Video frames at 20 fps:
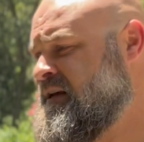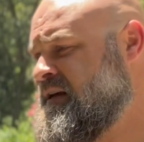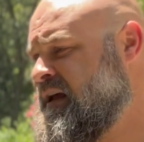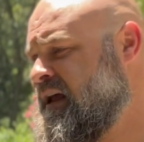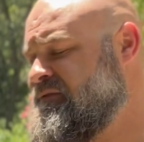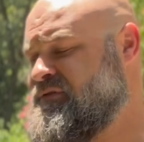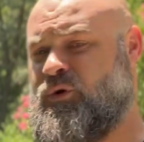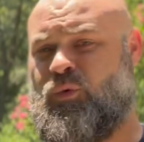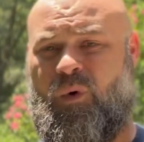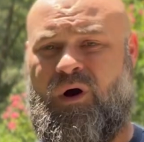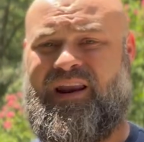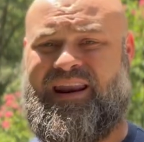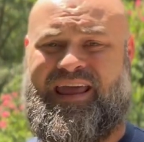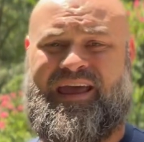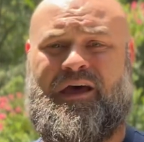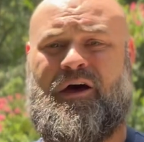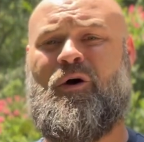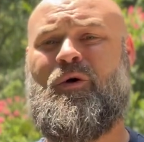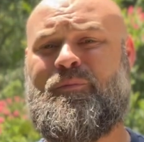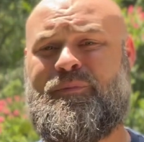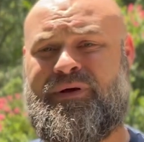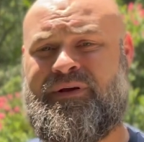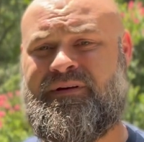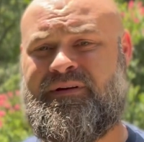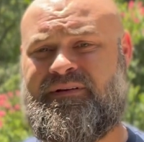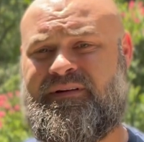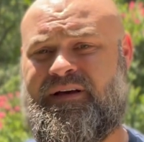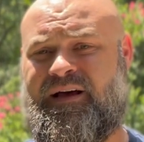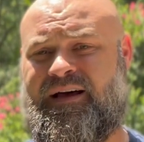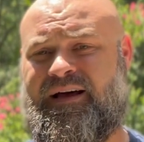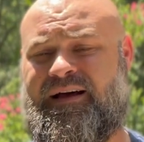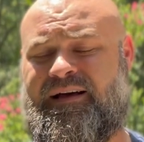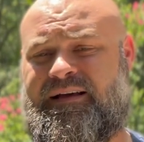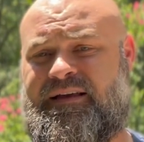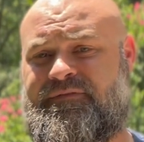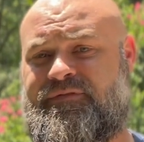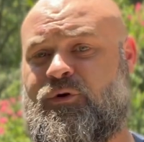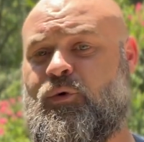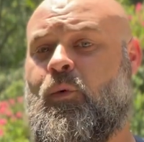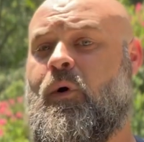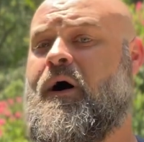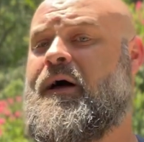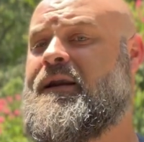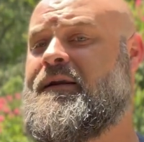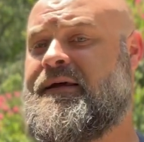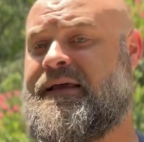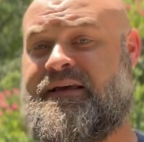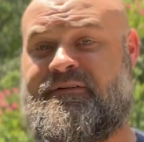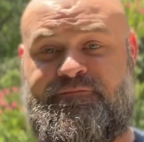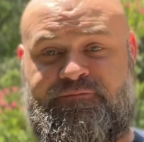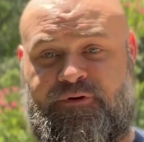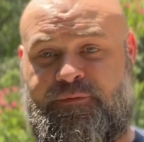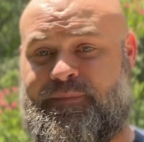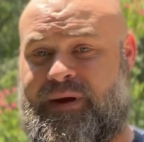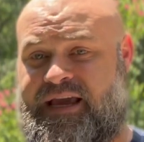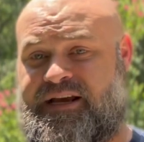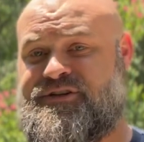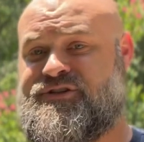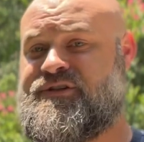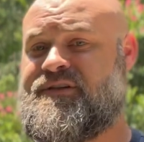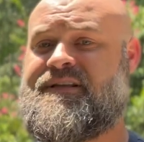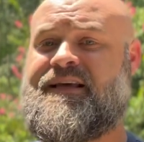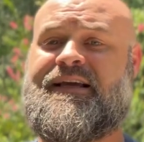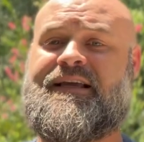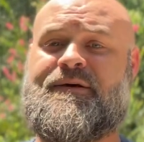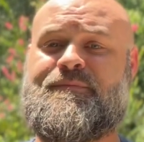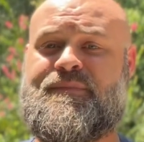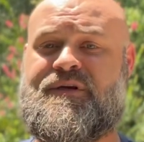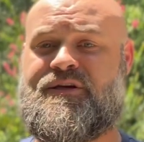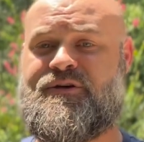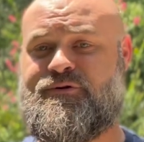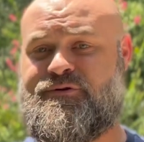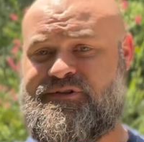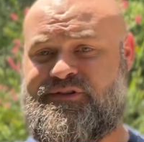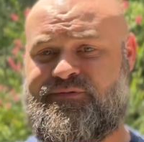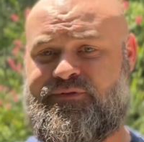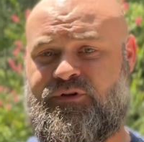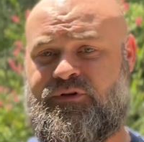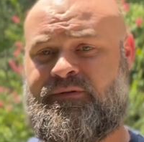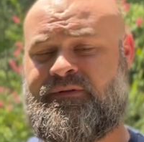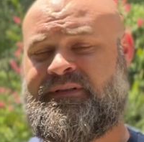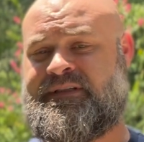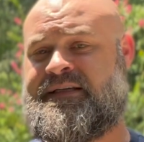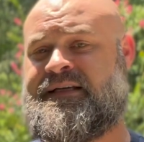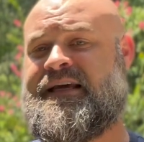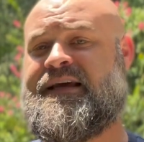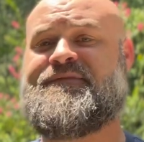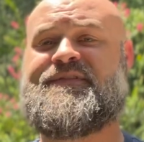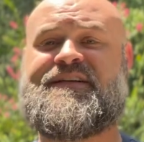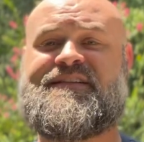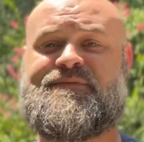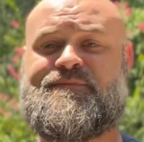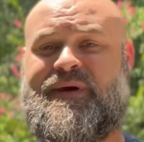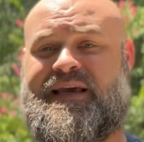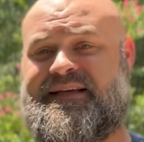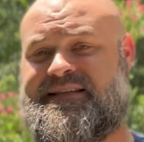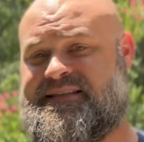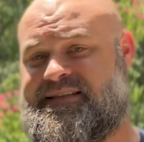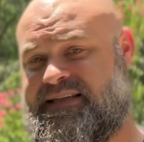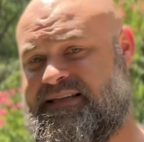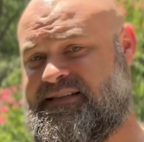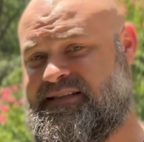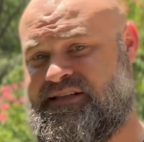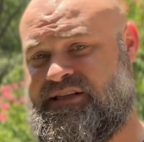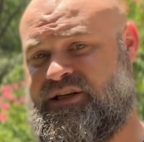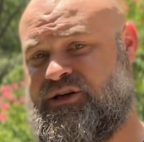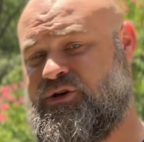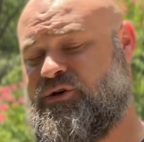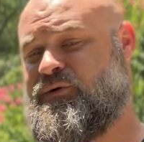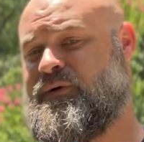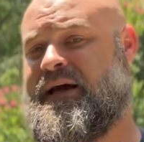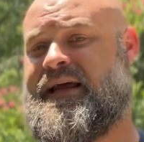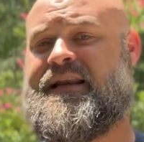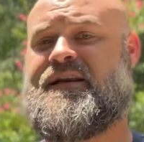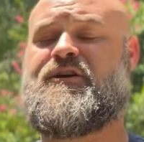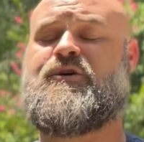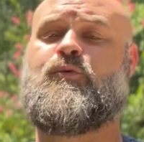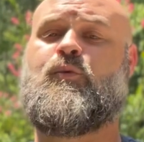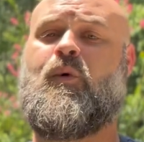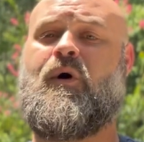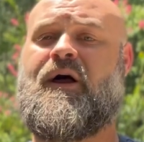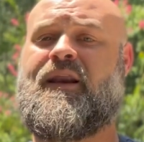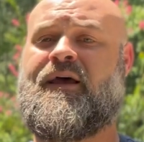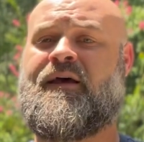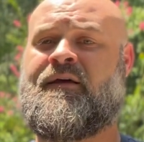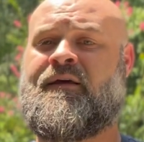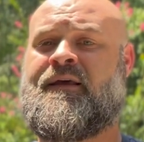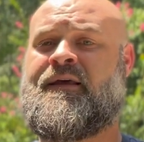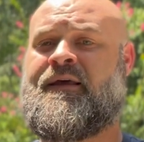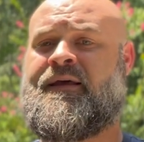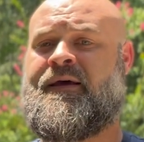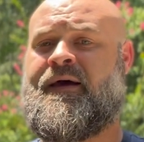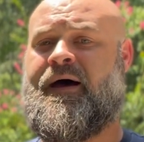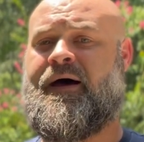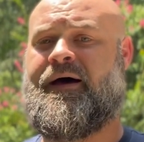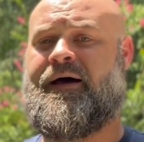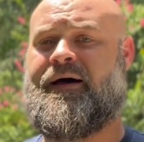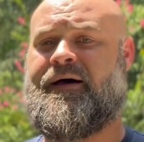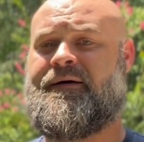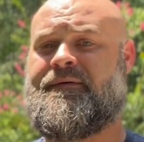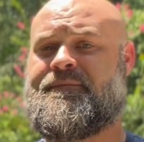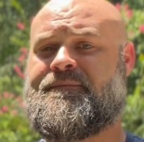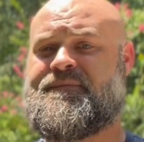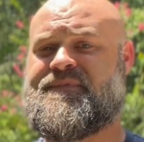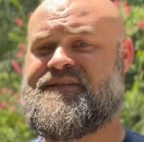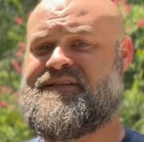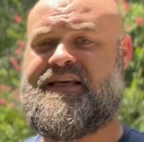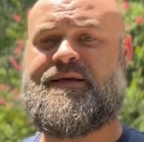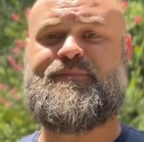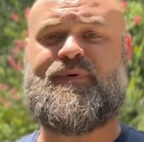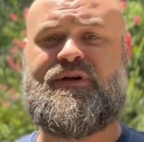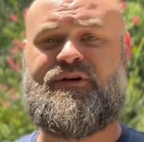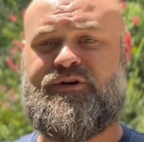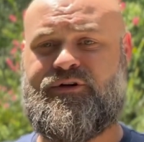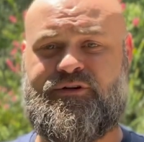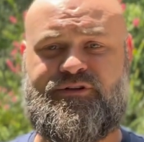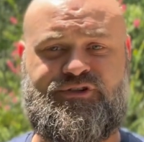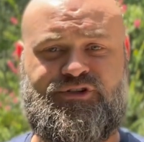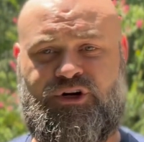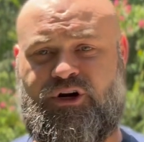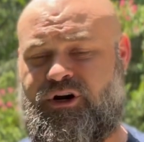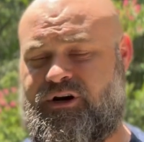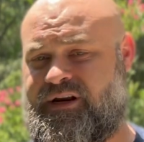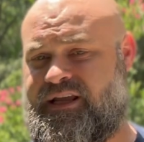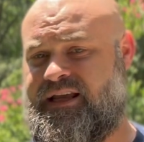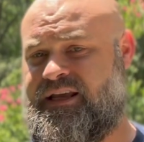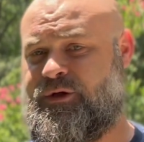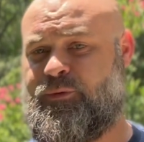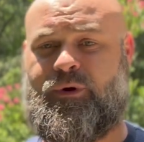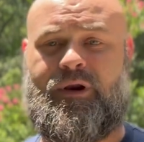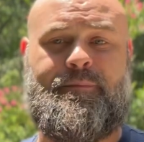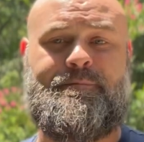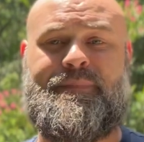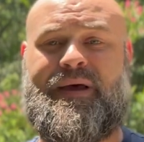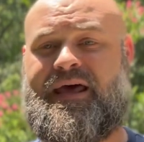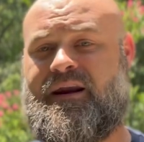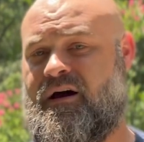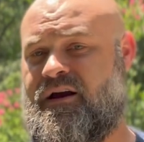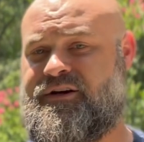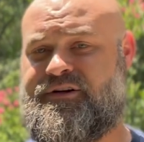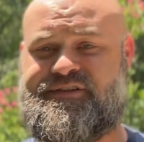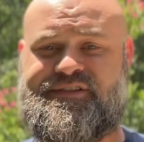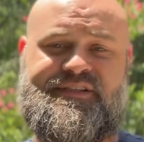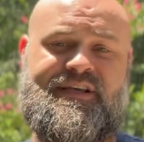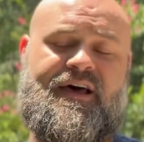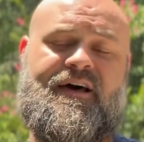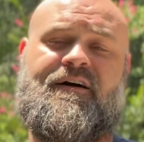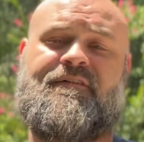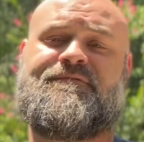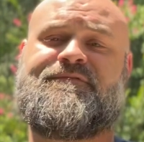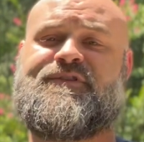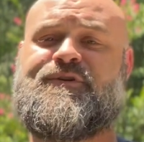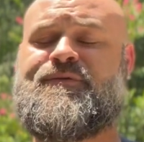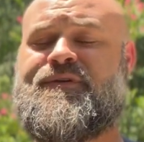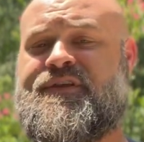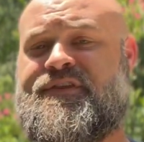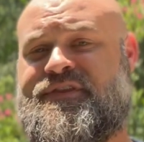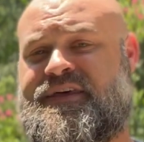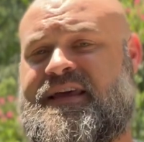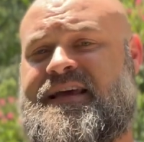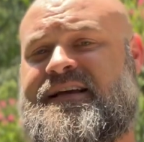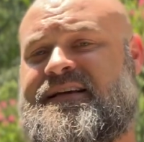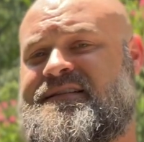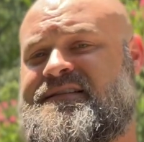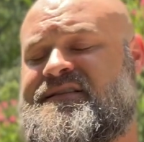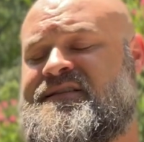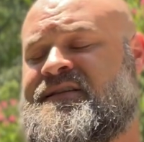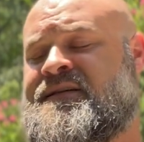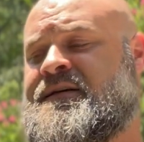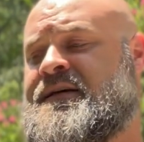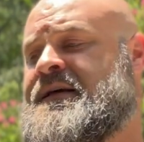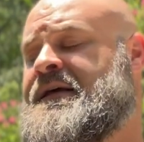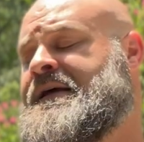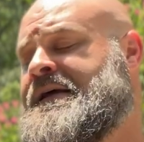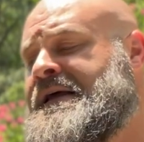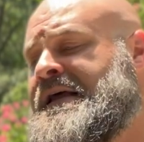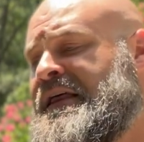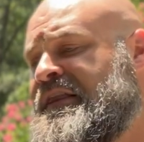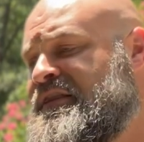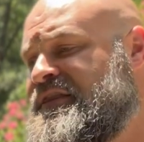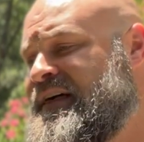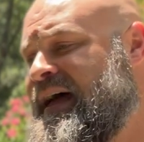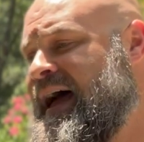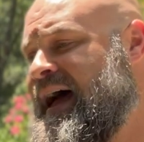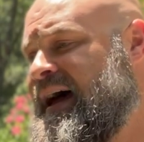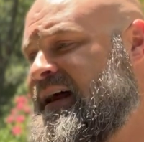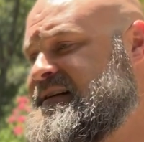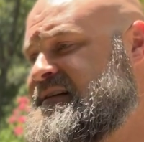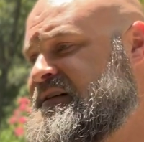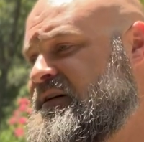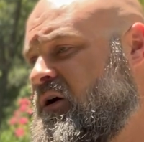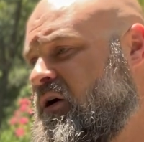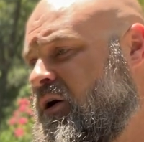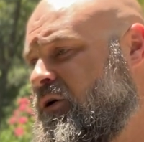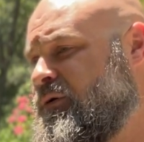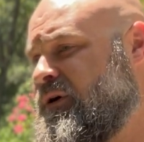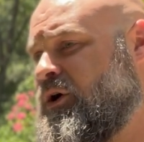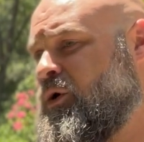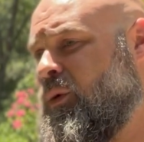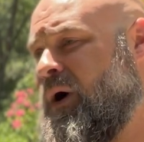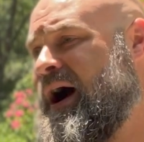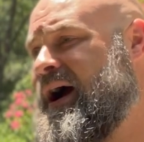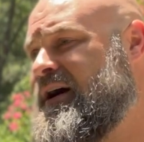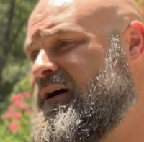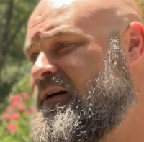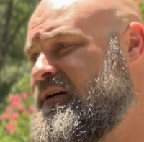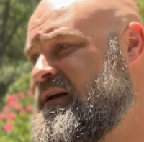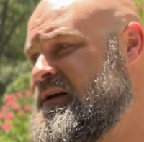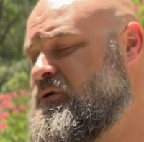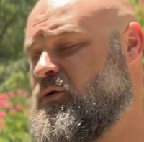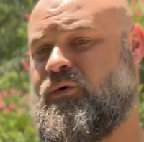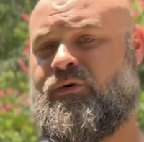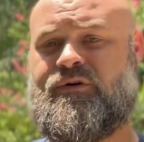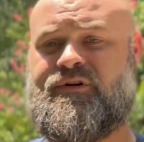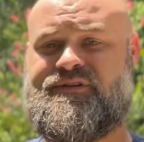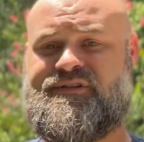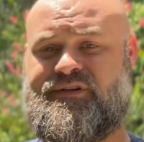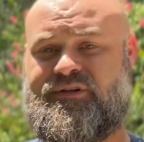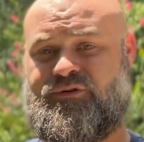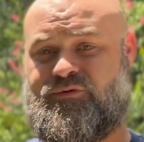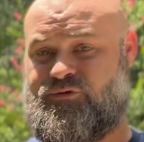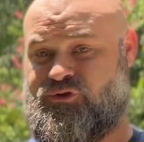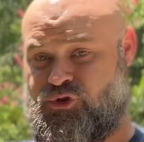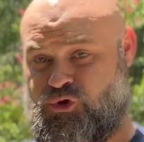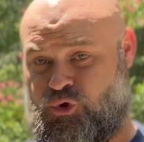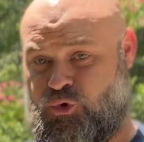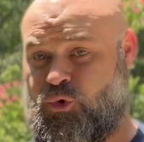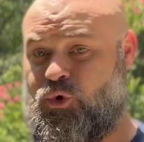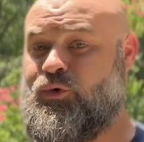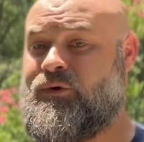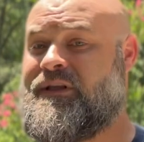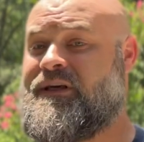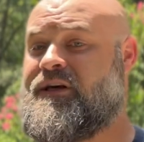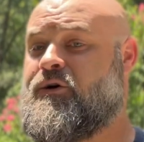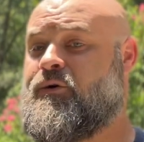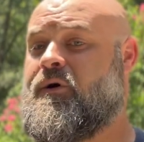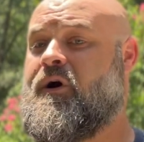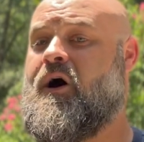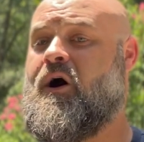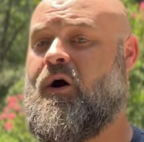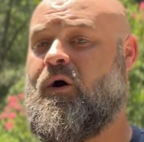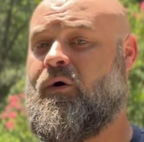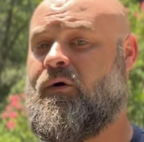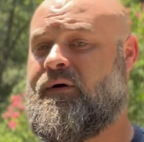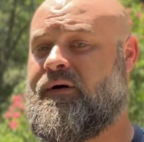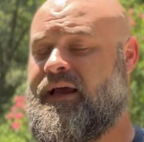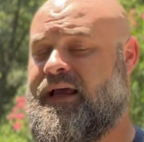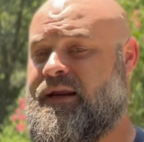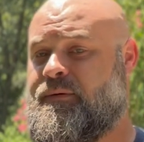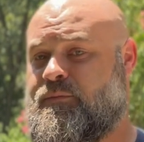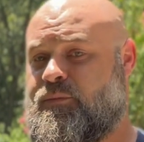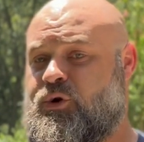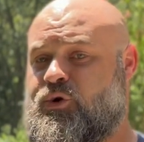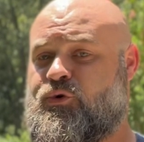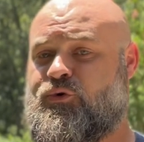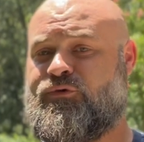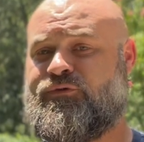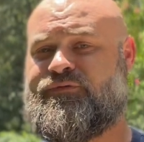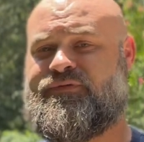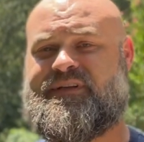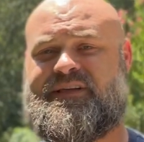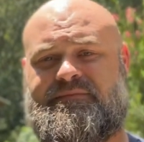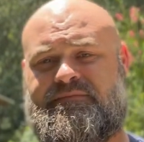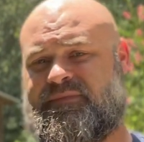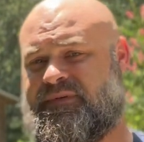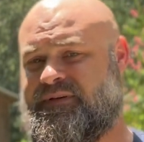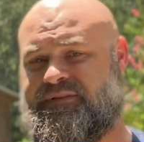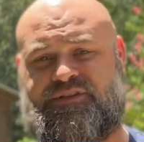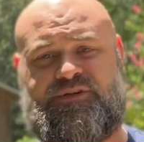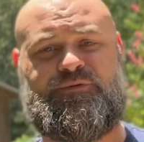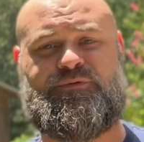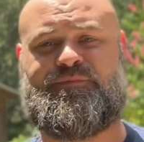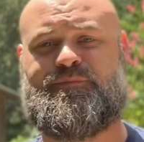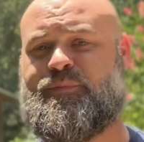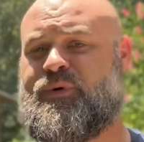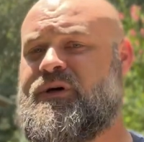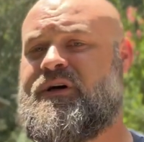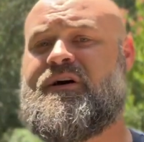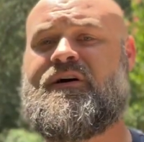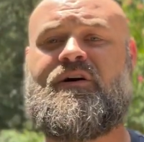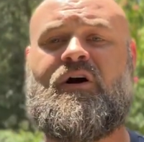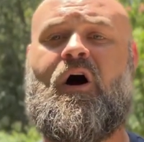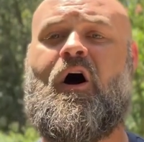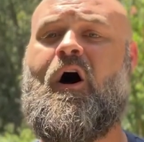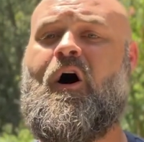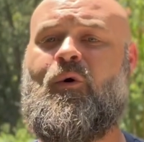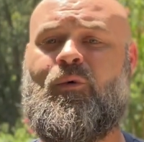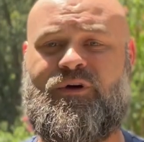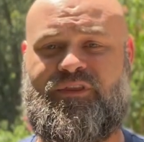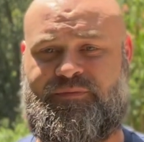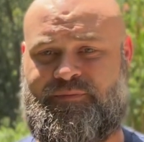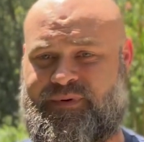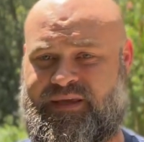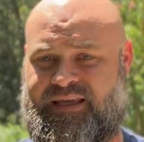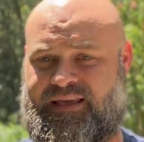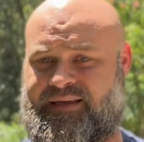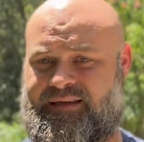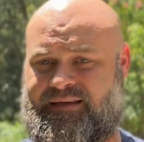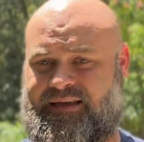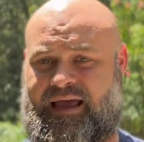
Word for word: if you want help, uh, if you want information that can be useful, if this makes sense to you and you want to uh, deepen your journey, you want to bet on yourself, do the things that are required in order to truly grow and move, then dude, book a call with me.